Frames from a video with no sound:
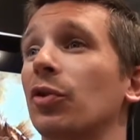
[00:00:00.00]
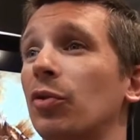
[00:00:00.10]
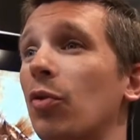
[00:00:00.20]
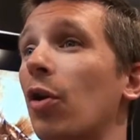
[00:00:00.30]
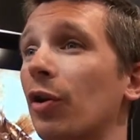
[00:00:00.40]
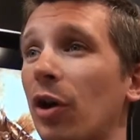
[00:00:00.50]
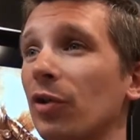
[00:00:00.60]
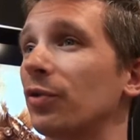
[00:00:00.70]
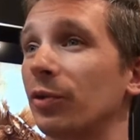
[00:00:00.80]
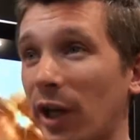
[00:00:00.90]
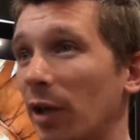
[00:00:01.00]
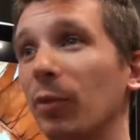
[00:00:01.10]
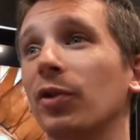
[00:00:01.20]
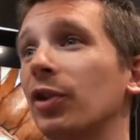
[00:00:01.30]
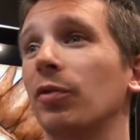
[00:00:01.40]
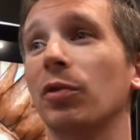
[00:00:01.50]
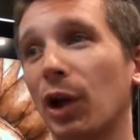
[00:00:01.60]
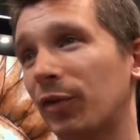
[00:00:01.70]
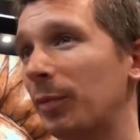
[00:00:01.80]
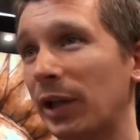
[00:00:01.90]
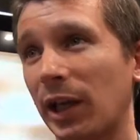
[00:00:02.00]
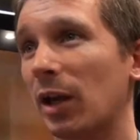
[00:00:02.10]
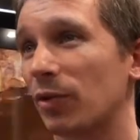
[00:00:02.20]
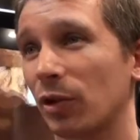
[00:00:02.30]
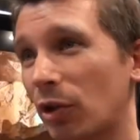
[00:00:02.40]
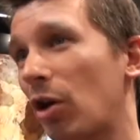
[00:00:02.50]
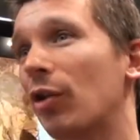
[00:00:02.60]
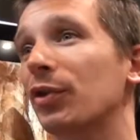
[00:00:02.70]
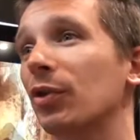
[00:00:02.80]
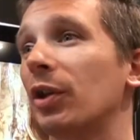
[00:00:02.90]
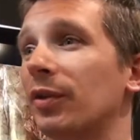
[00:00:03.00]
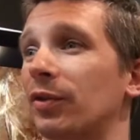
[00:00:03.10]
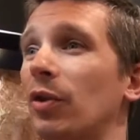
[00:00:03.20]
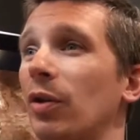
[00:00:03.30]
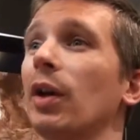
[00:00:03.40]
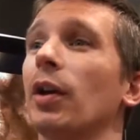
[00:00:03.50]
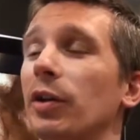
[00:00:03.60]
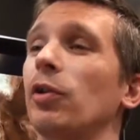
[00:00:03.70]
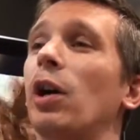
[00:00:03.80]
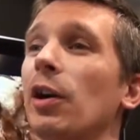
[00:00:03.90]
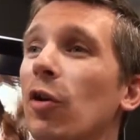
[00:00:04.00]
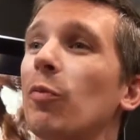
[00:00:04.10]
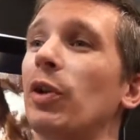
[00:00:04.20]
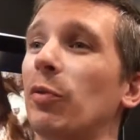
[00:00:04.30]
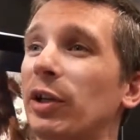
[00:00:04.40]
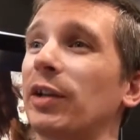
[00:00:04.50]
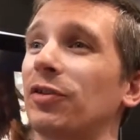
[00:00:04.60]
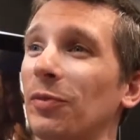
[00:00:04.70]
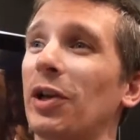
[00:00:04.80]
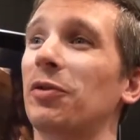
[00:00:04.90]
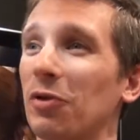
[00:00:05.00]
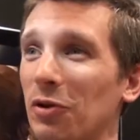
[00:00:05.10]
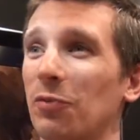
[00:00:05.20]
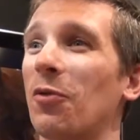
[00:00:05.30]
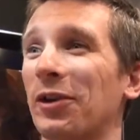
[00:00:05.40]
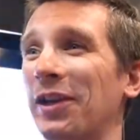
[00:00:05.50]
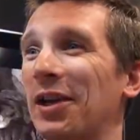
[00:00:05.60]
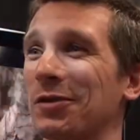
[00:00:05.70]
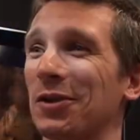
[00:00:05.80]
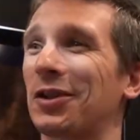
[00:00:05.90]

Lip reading: who are console gamers and who love to play games on console, and so I hope that we get to make more games on